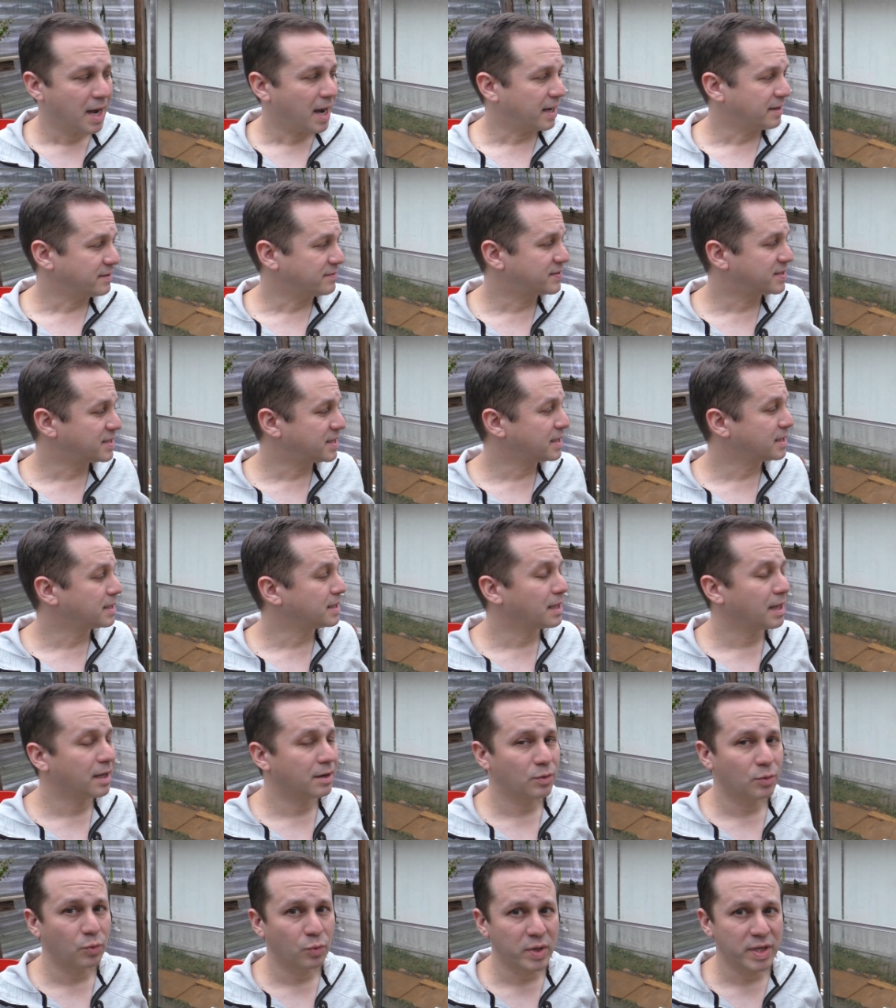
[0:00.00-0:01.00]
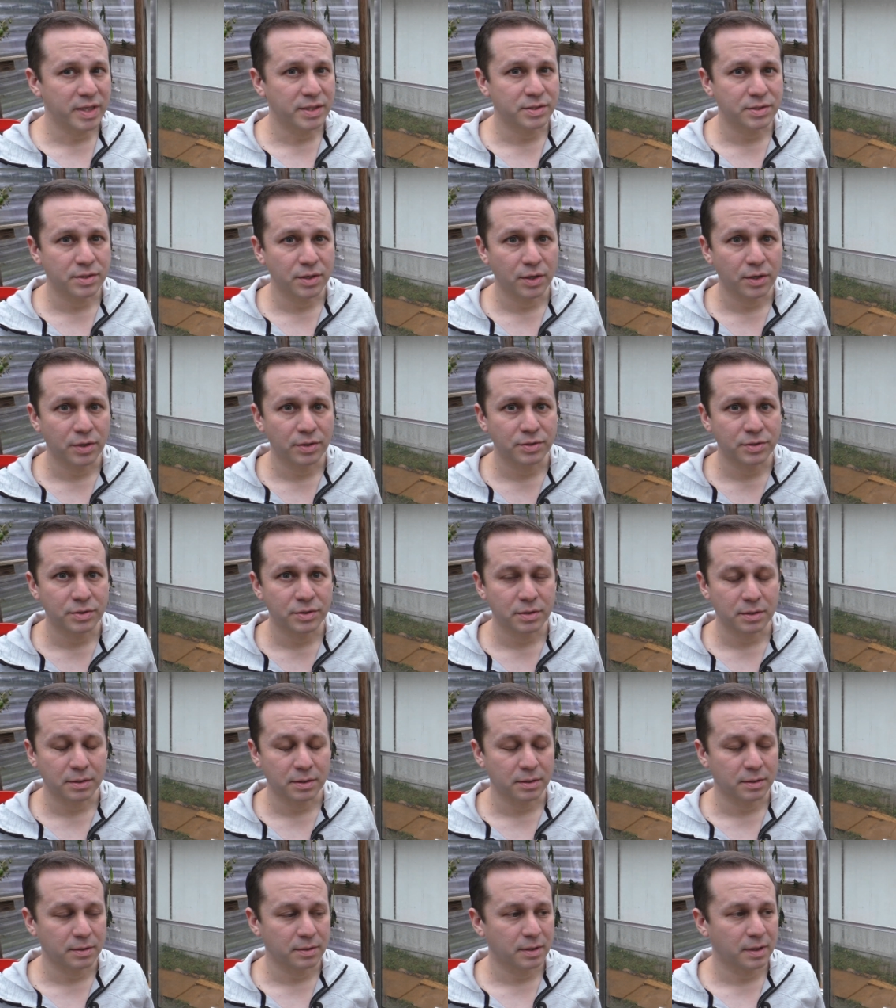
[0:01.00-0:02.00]
I've seen a lot of research
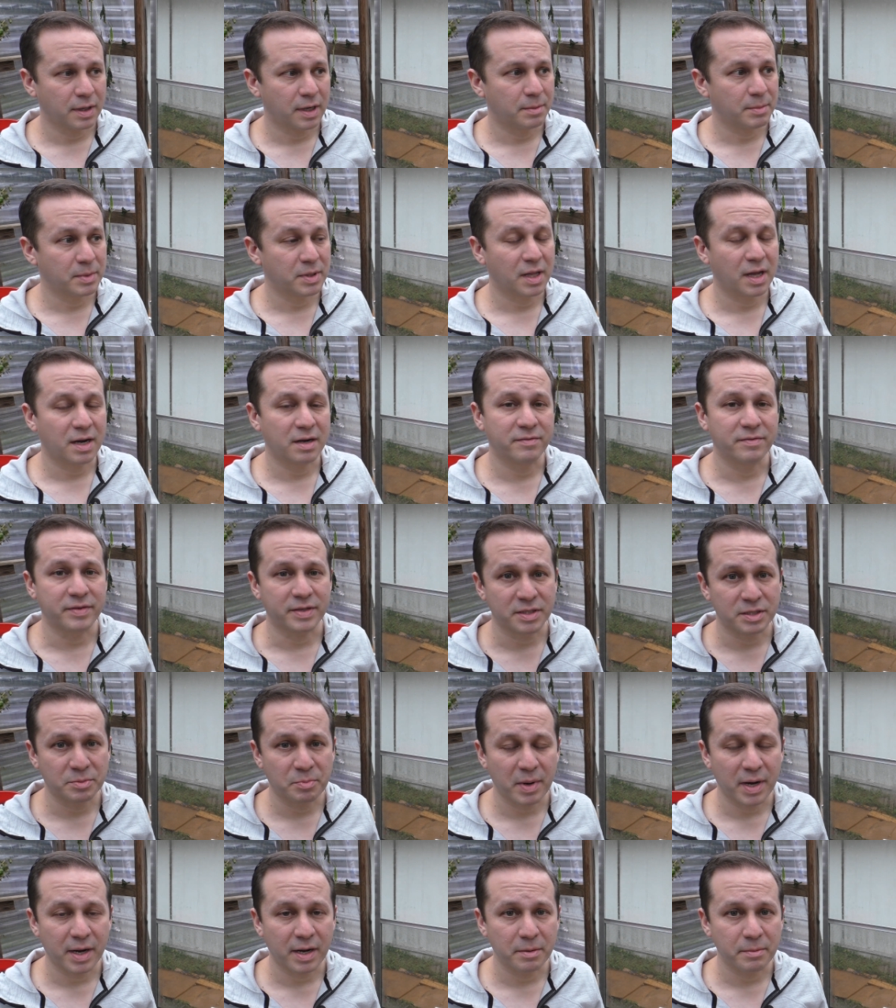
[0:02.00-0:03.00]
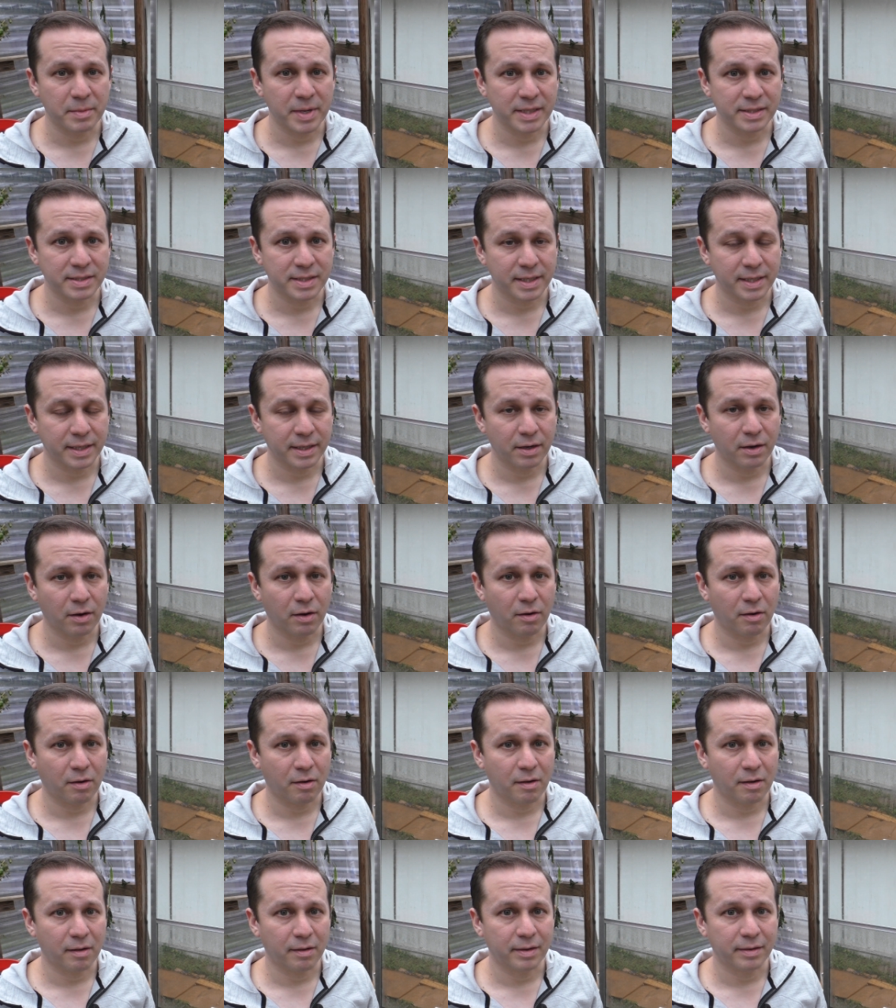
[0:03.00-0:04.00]
or a lot of experimenting
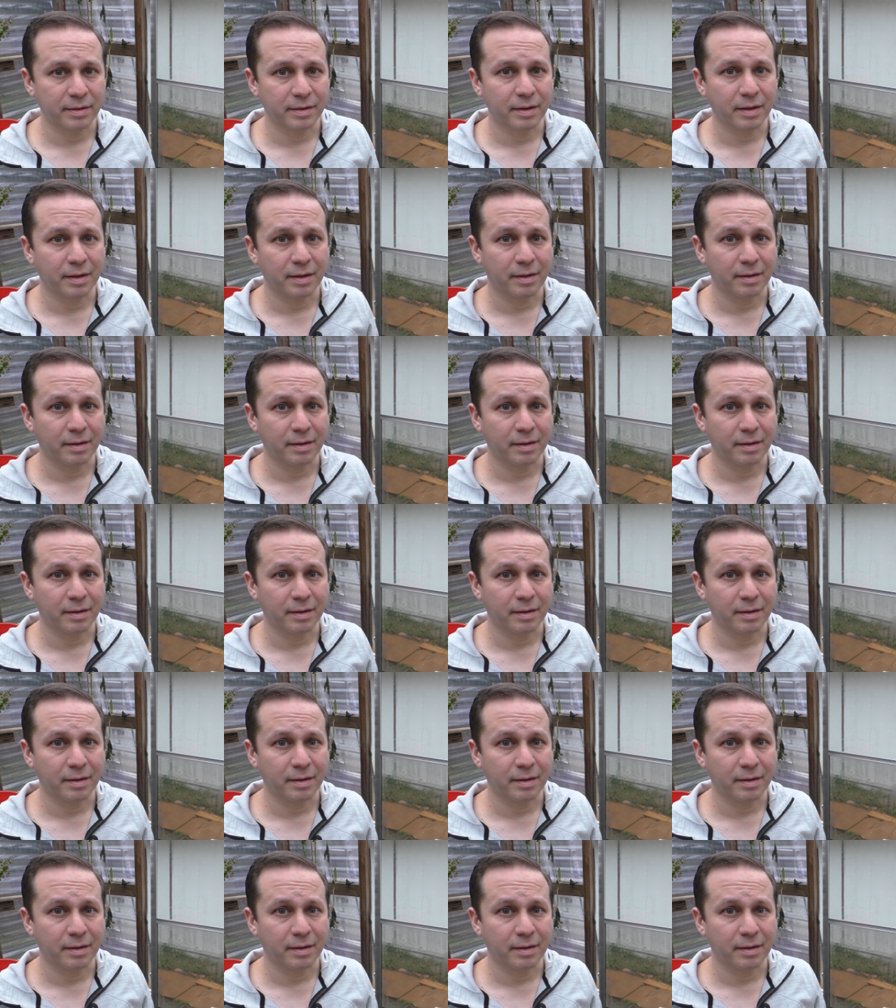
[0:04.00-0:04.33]
on